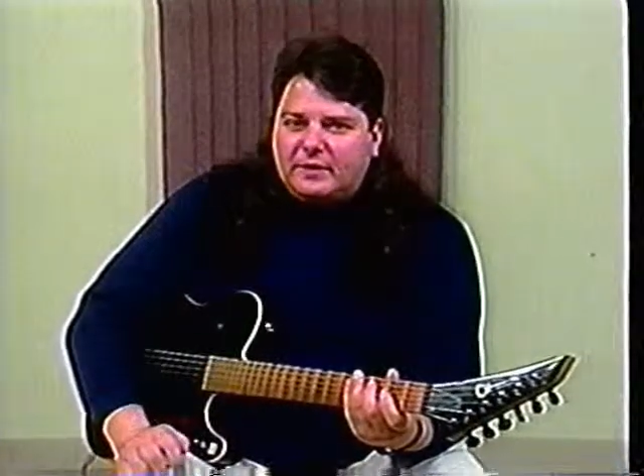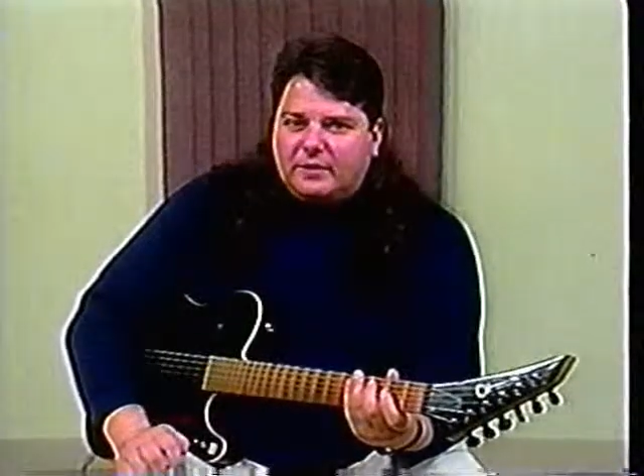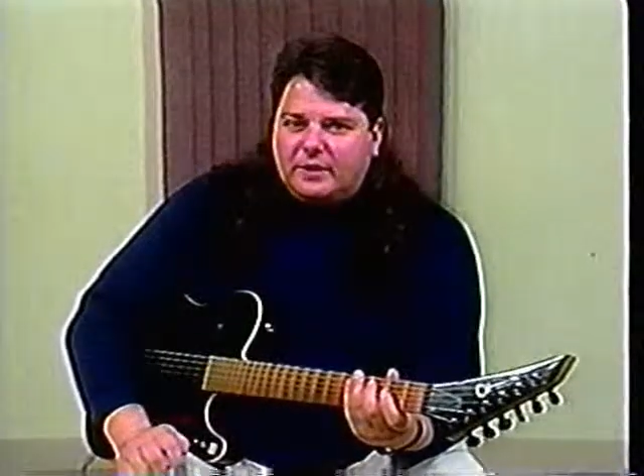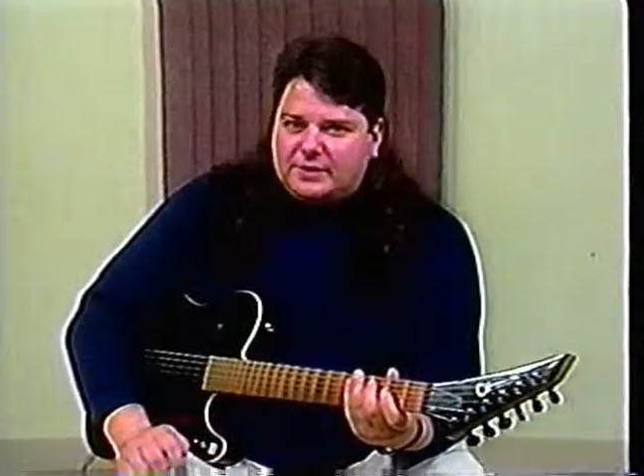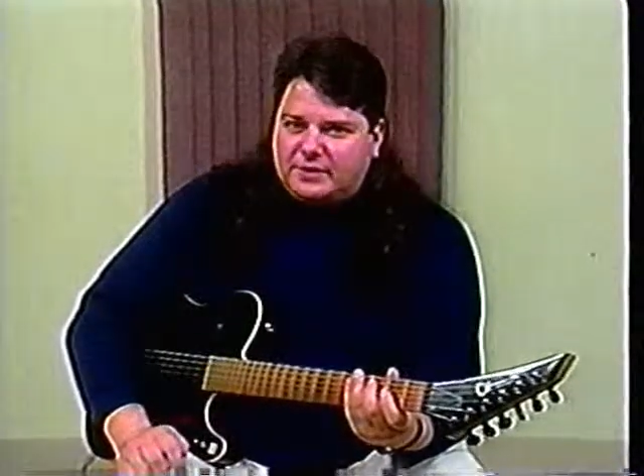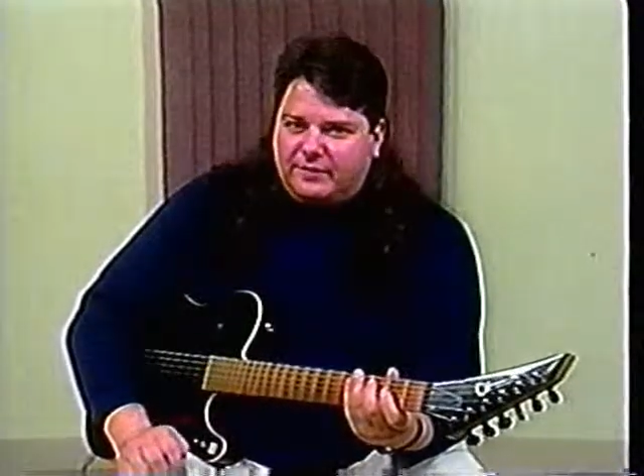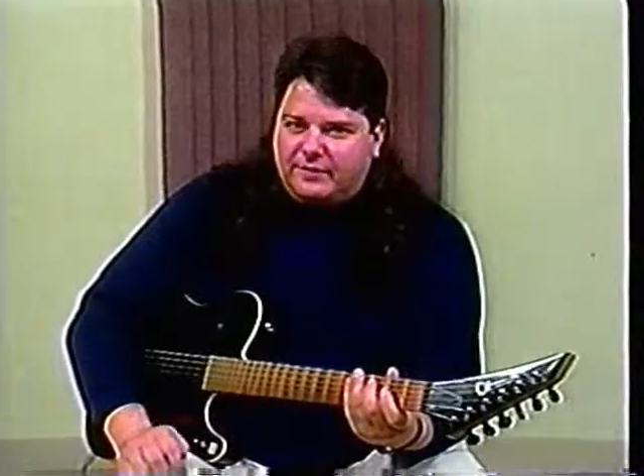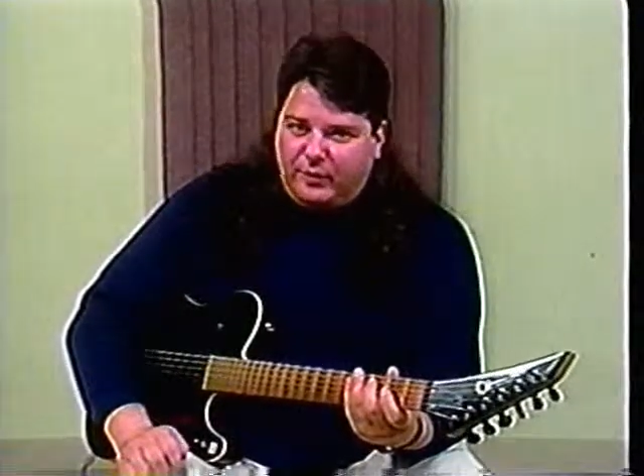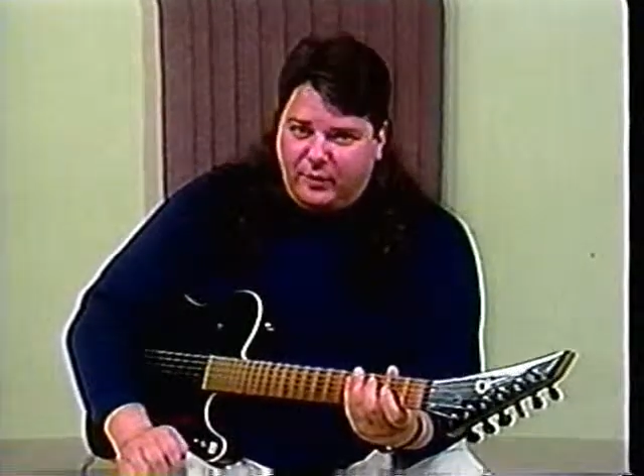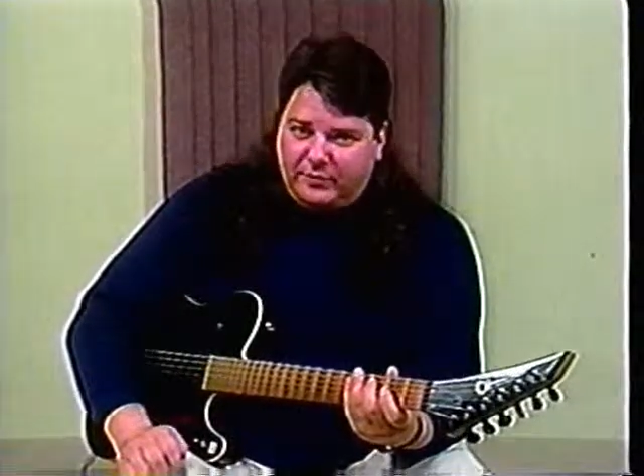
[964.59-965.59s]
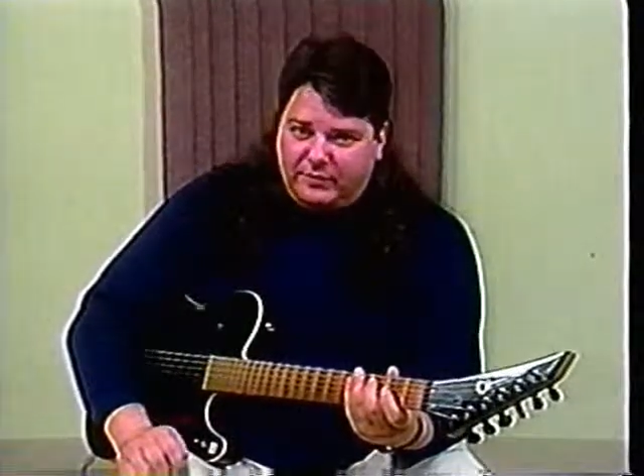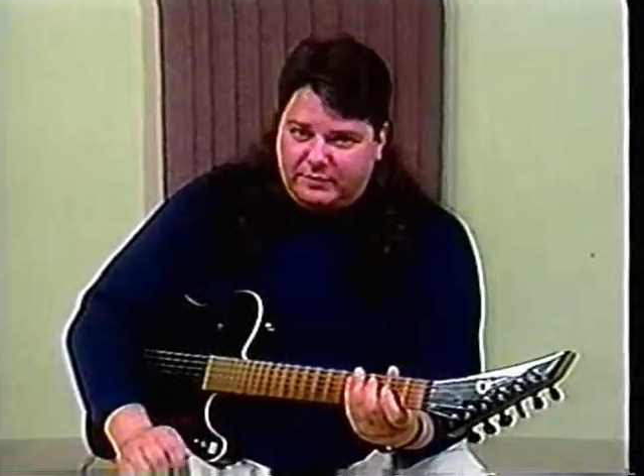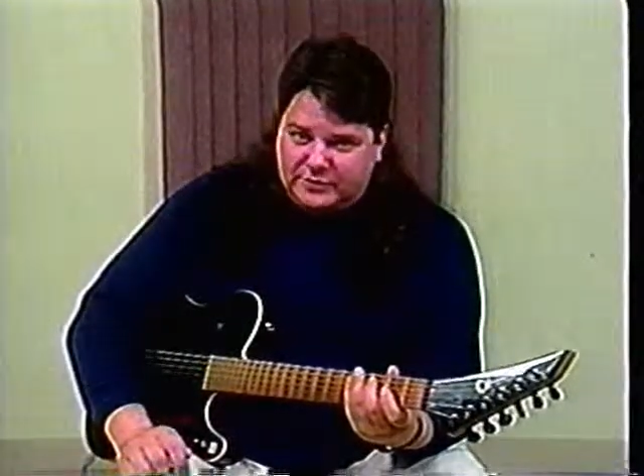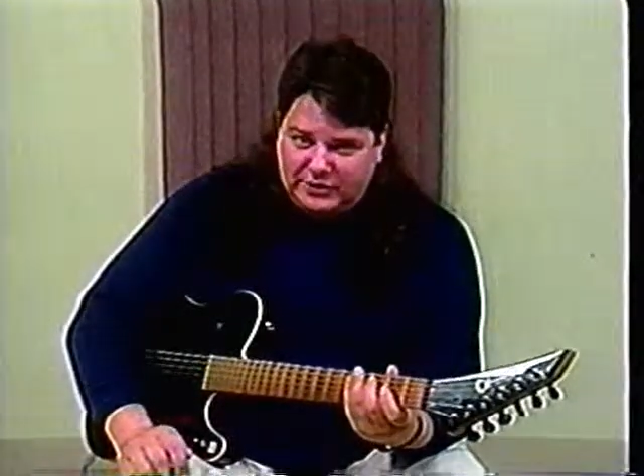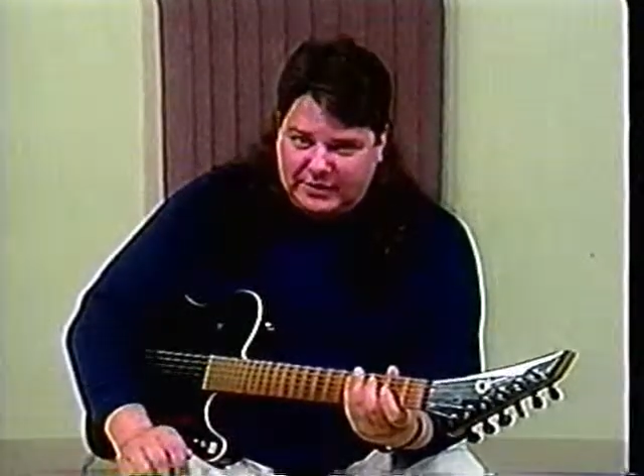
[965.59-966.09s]
it's the fourth of
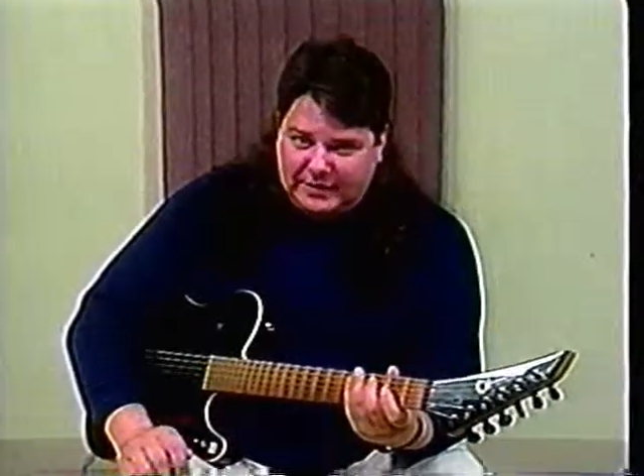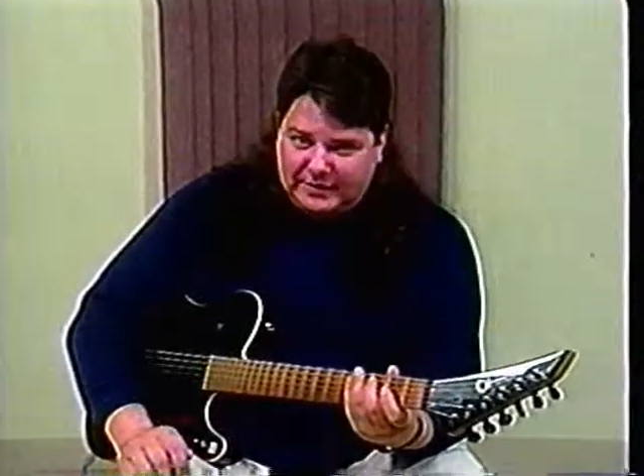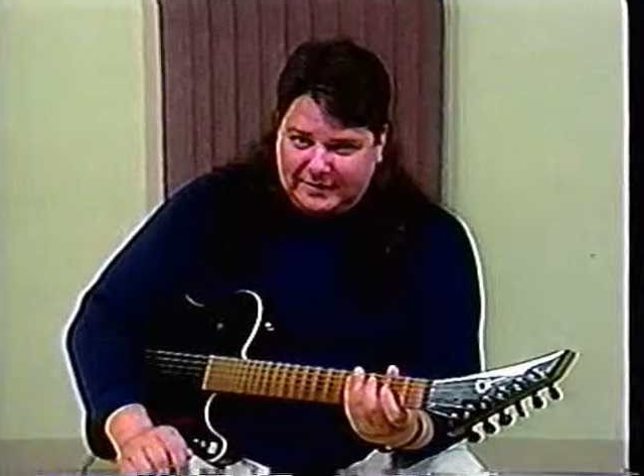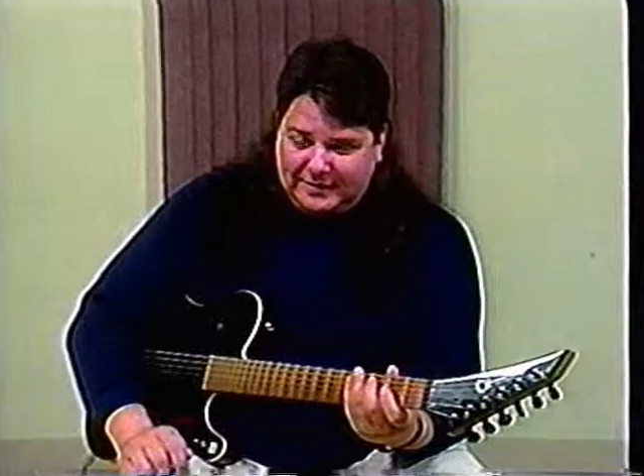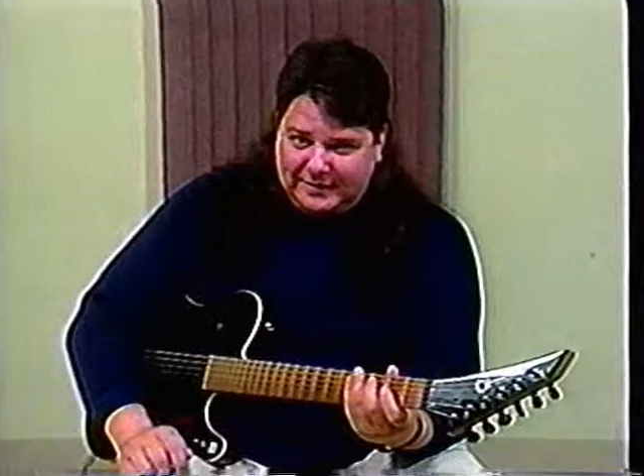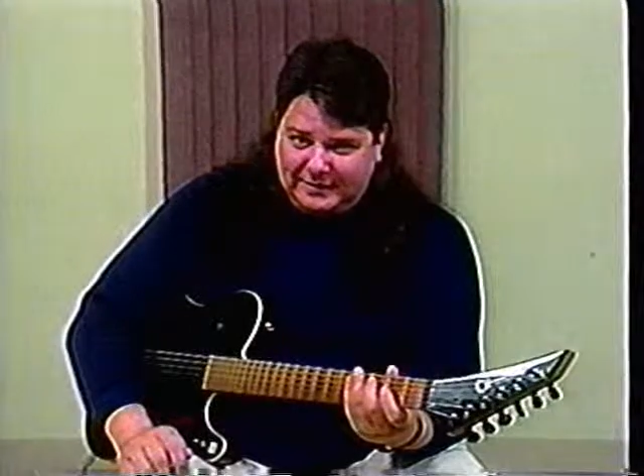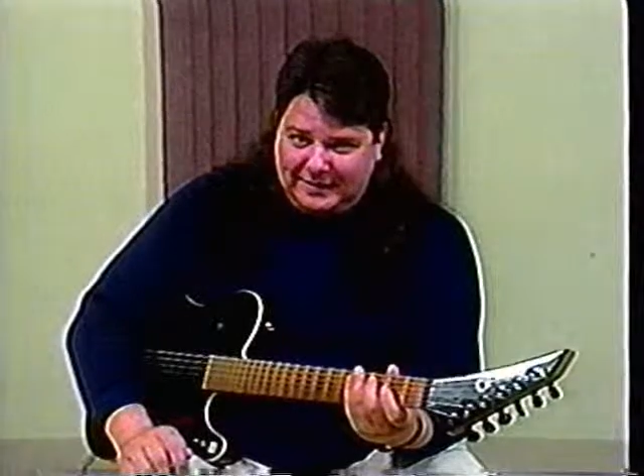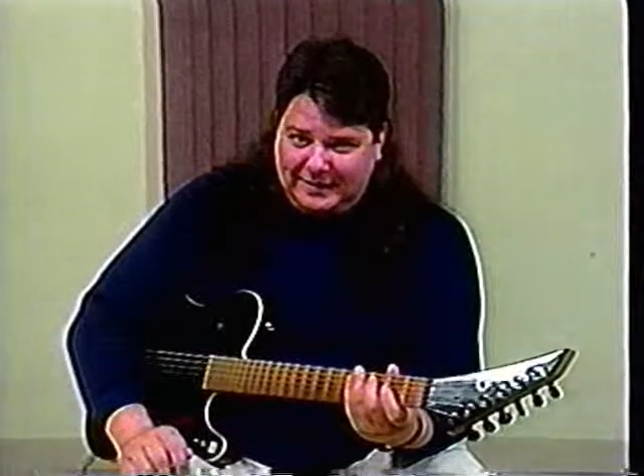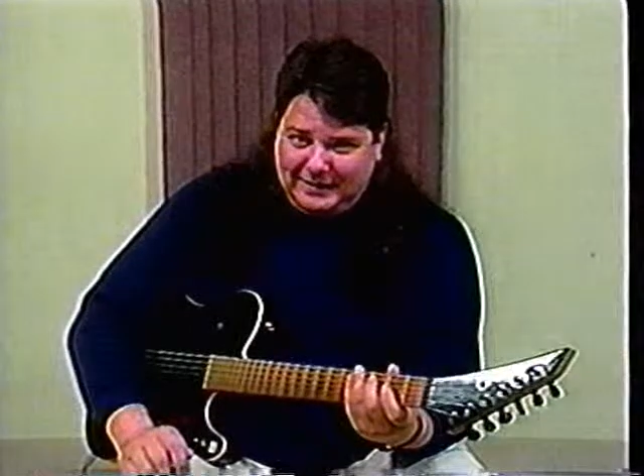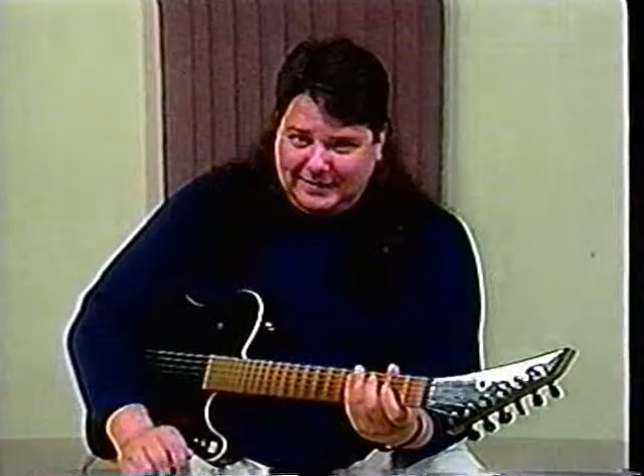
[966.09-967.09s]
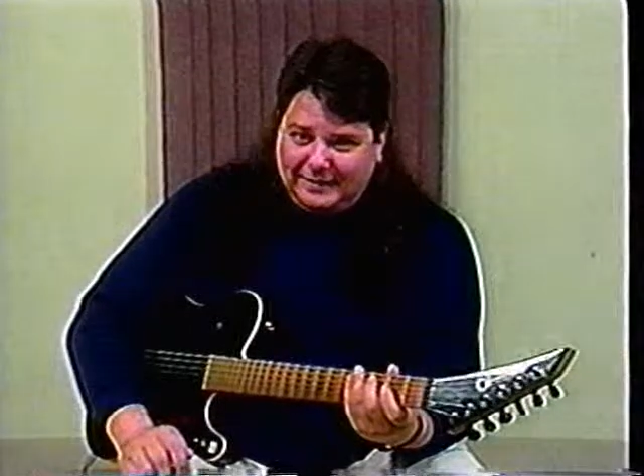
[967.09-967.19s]
G, okay?